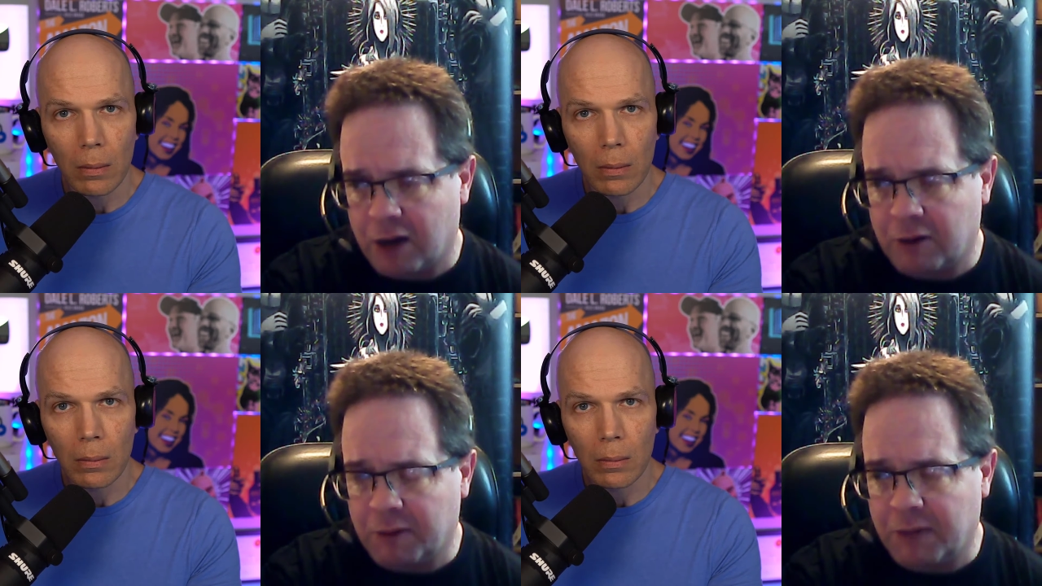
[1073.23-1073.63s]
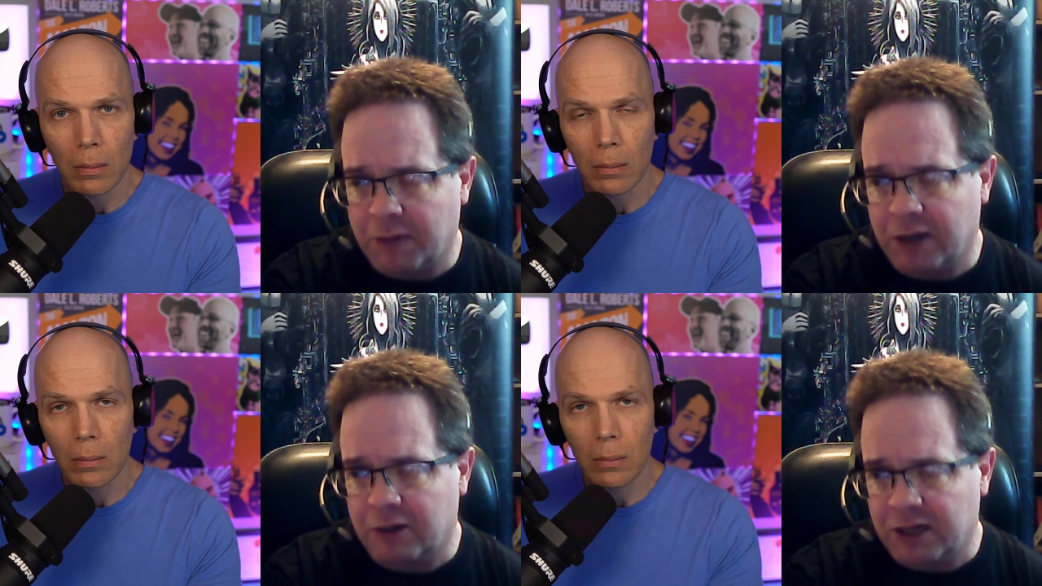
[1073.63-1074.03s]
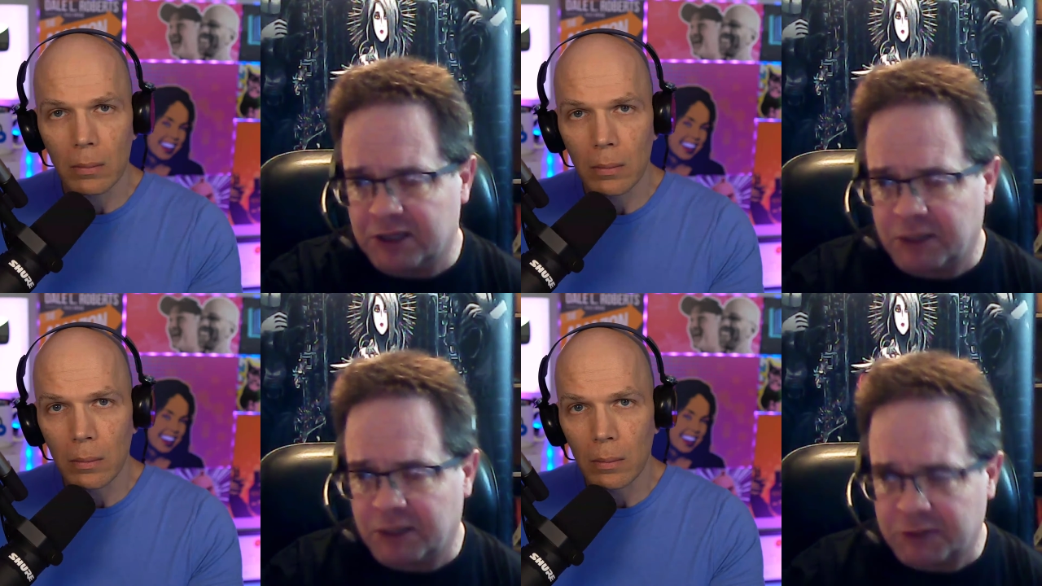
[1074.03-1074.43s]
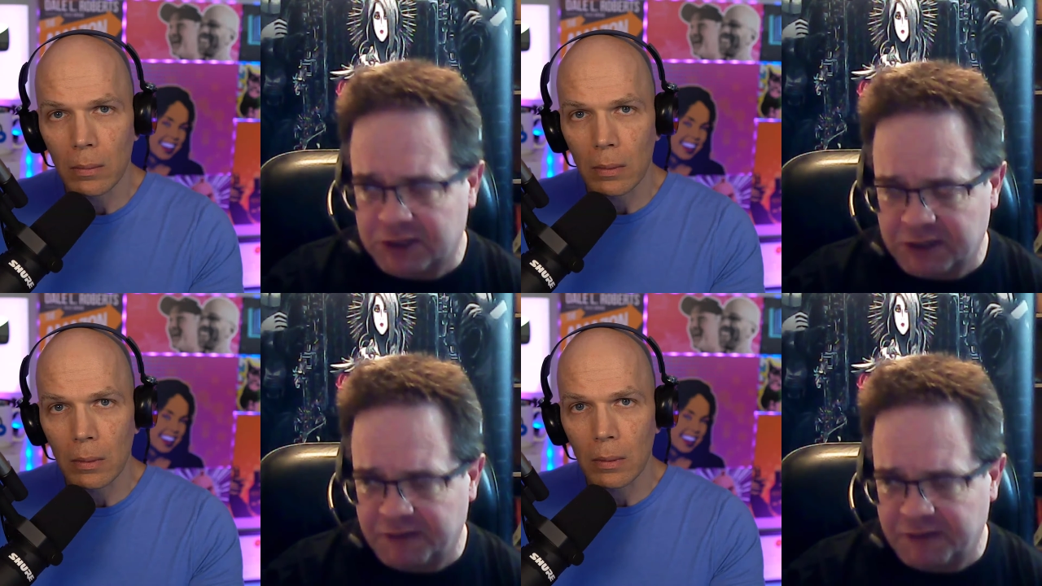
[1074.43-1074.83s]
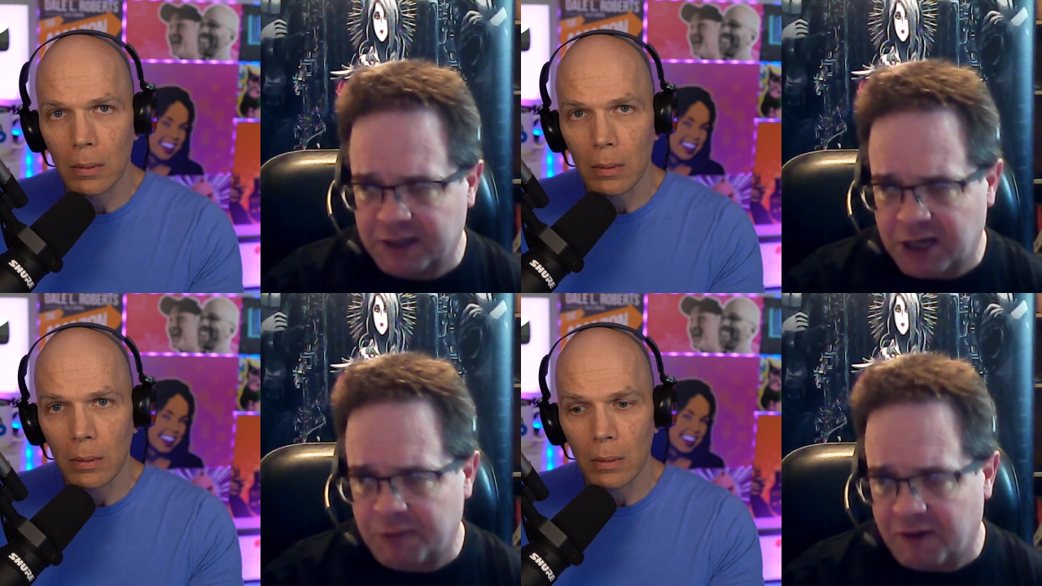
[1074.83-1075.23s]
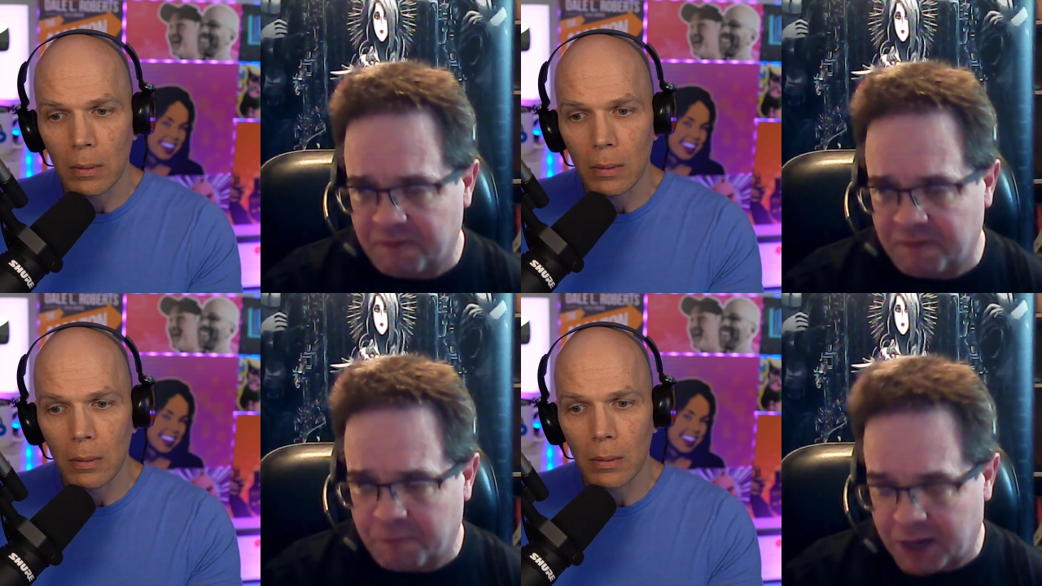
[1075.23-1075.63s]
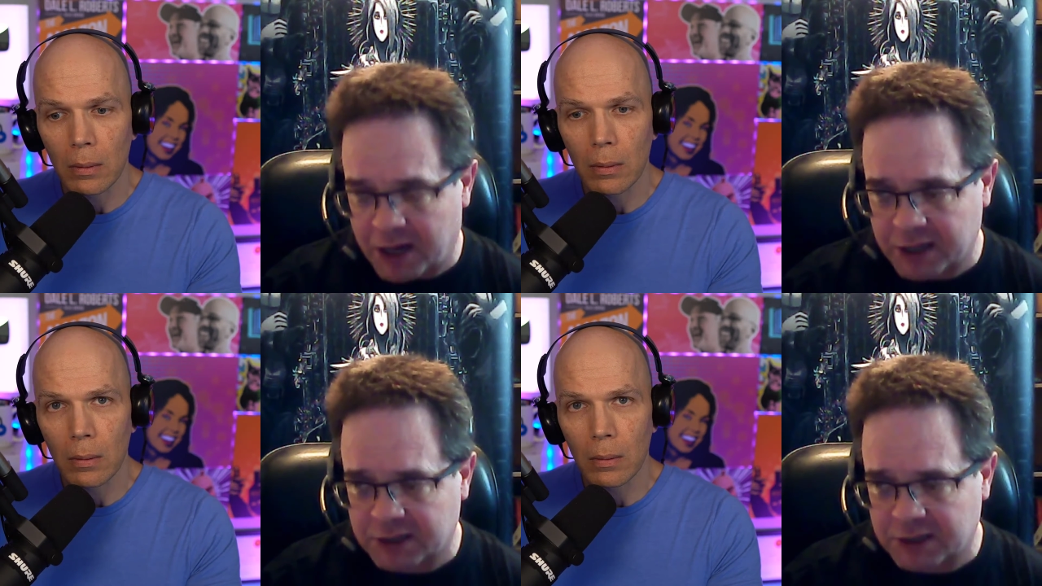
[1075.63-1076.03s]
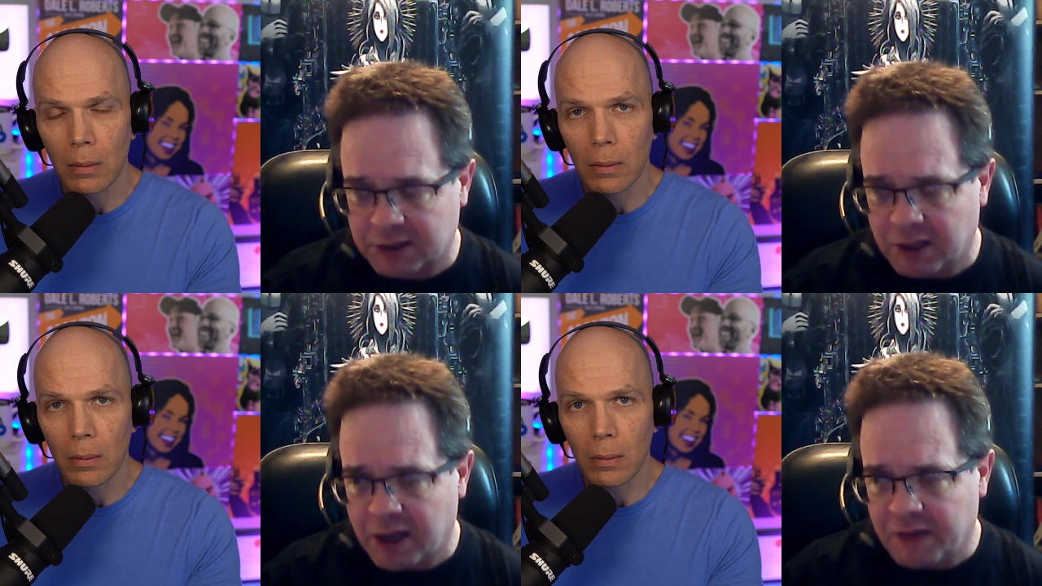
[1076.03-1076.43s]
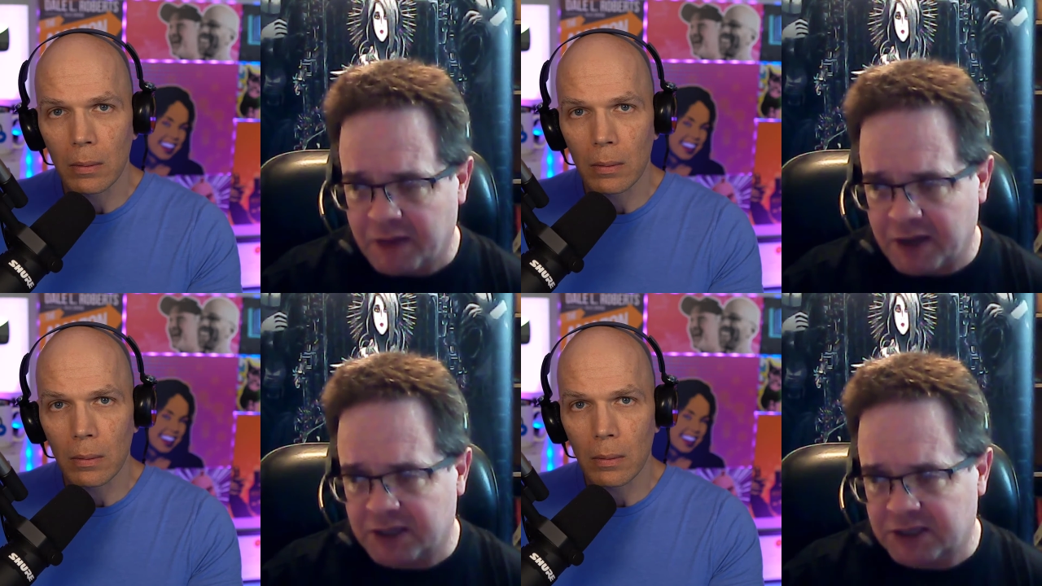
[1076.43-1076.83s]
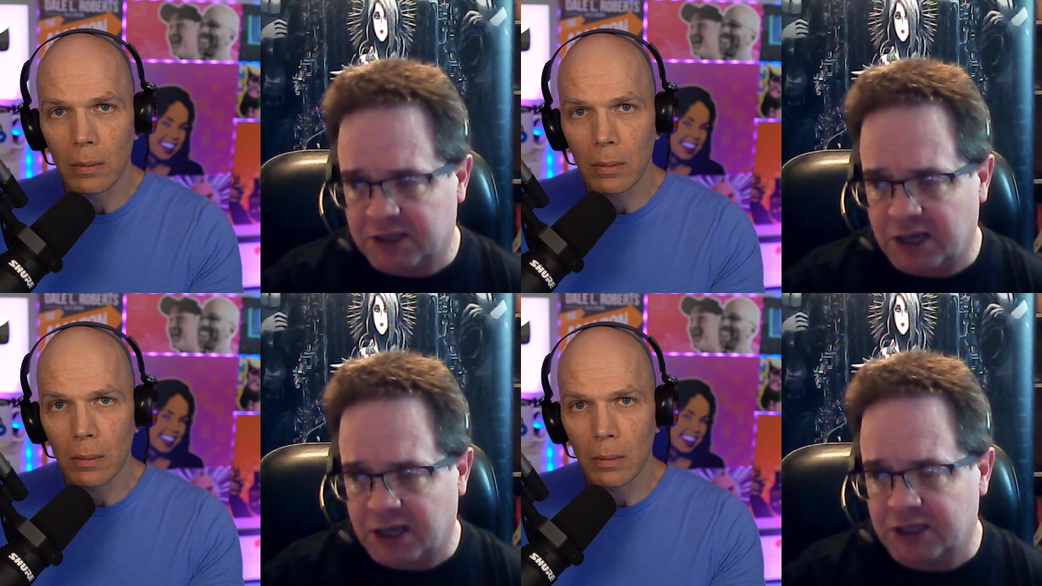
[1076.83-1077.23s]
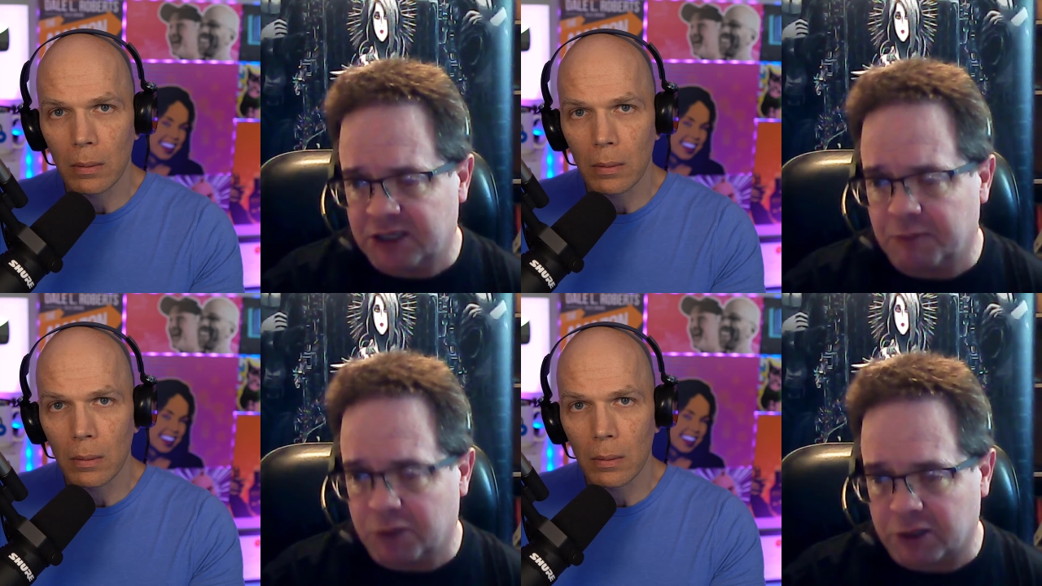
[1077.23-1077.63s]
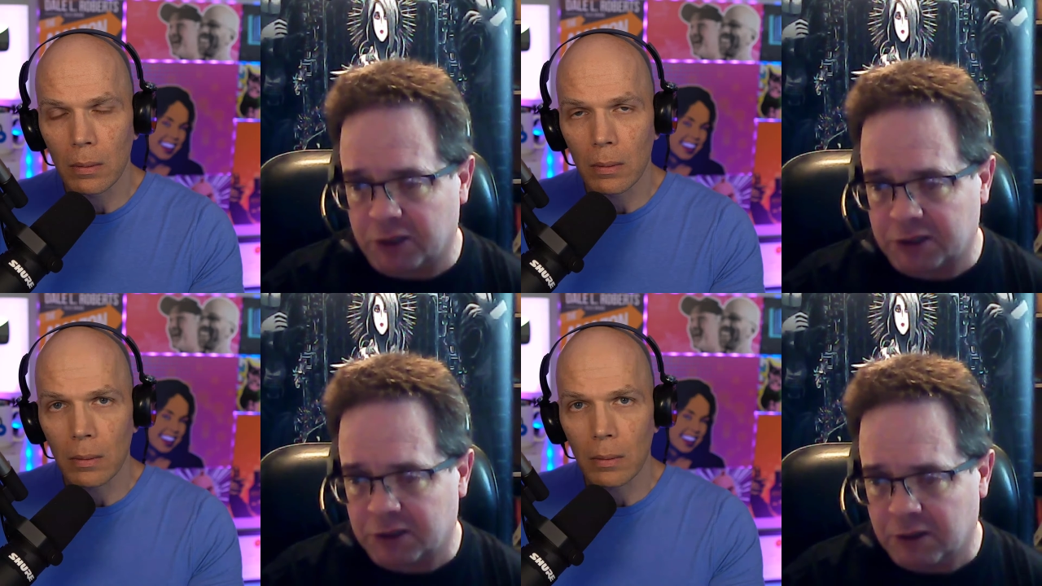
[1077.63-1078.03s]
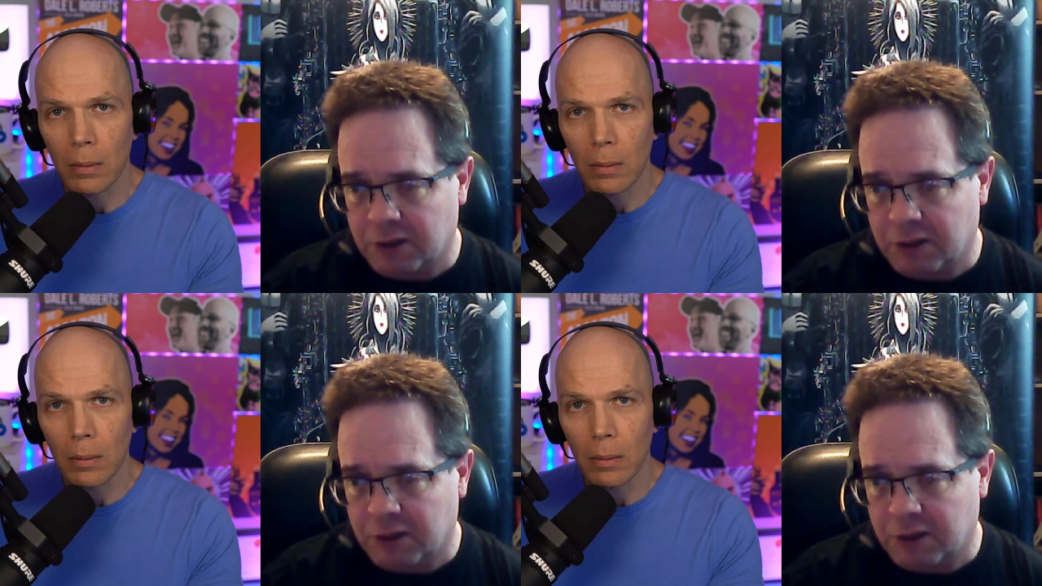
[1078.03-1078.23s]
Speaker 1: A Grumman mailer is a specific type of box that is designed to ship books.